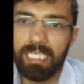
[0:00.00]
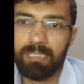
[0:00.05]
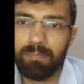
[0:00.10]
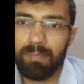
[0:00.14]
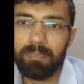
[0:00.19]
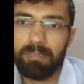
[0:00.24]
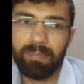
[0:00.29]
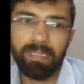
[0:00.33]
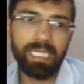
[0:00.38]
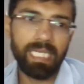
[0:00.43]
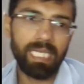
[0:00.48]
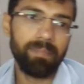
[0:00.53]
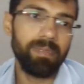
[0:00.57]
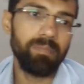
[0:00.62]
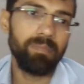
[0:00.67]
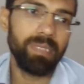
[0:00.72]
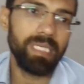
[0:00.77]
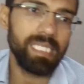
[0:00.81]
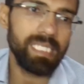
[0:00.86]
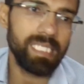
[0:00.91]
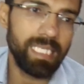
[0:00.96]
Displacement AB
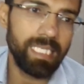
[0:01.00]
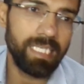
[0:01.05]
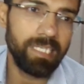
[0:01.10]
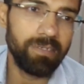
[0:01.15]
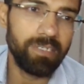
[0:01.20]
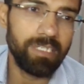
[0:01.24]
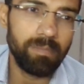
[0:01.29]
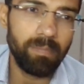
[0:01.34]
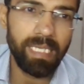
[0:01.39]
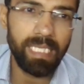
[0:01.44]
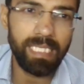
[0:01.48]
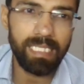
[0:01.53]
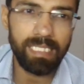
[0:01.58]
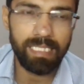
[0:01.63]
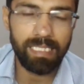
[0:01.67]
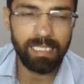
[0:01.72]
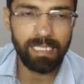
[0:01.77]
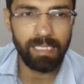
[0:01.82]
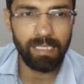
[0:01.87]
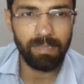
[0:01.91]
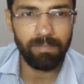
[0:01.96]
means you displaced
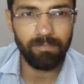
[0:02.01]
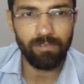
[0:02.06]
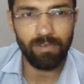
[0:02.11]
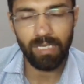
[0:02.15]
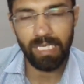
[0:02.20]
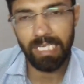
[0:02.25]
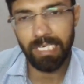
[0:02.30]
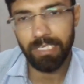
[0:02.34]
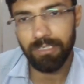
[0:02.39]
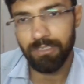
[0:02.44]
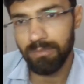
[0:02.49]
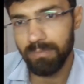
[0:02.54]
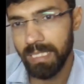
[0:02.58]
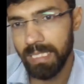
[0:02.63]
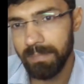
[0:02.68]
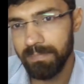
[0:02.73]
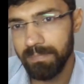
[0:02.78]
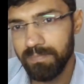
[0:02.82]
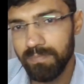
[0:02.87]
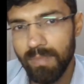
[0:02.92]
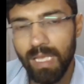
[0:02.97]
A to B.